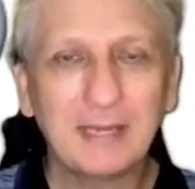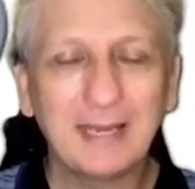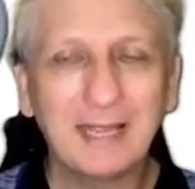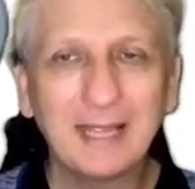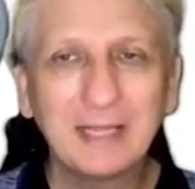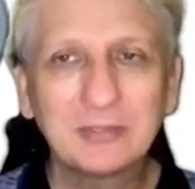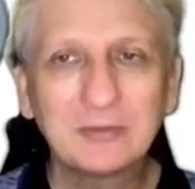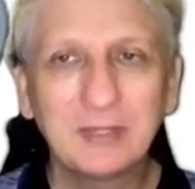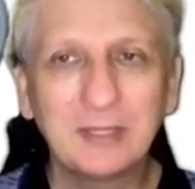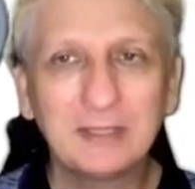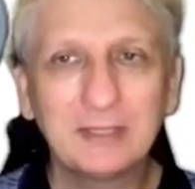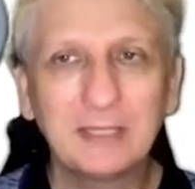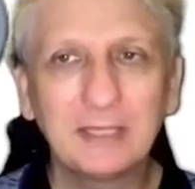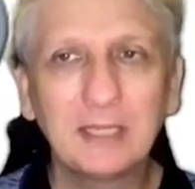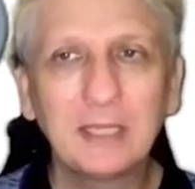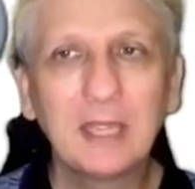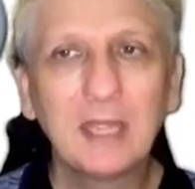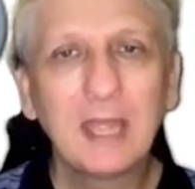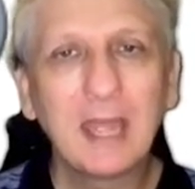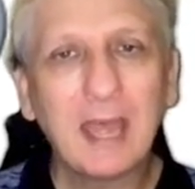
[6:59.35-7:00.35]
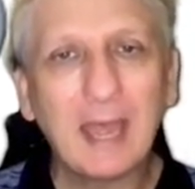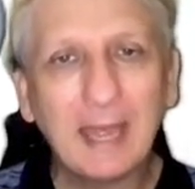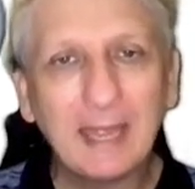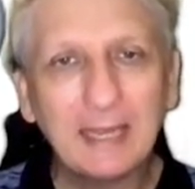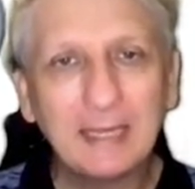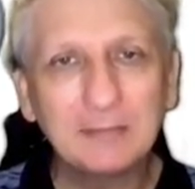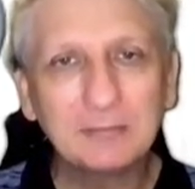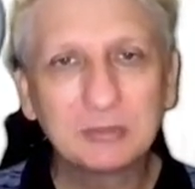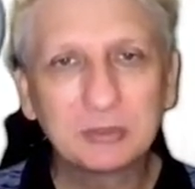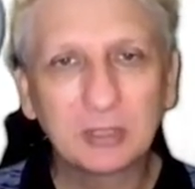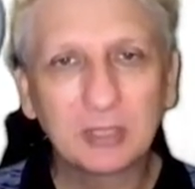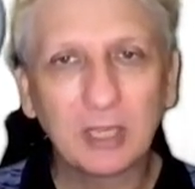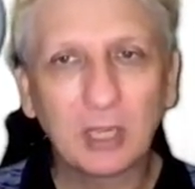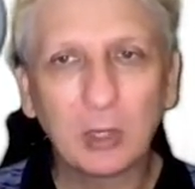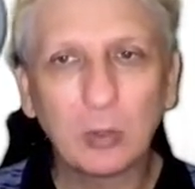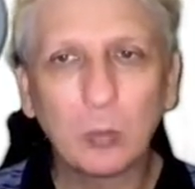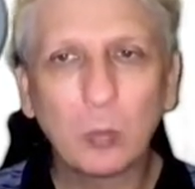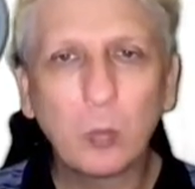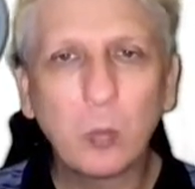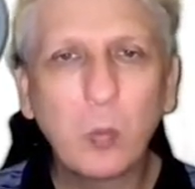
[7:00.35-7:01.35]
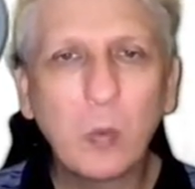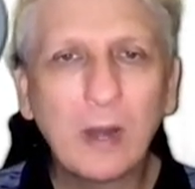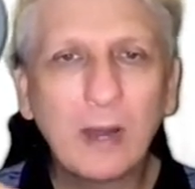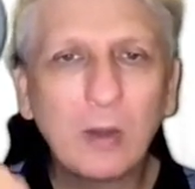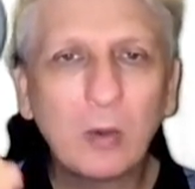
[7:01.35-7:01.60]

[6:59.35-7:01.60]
X thinking aims to go well,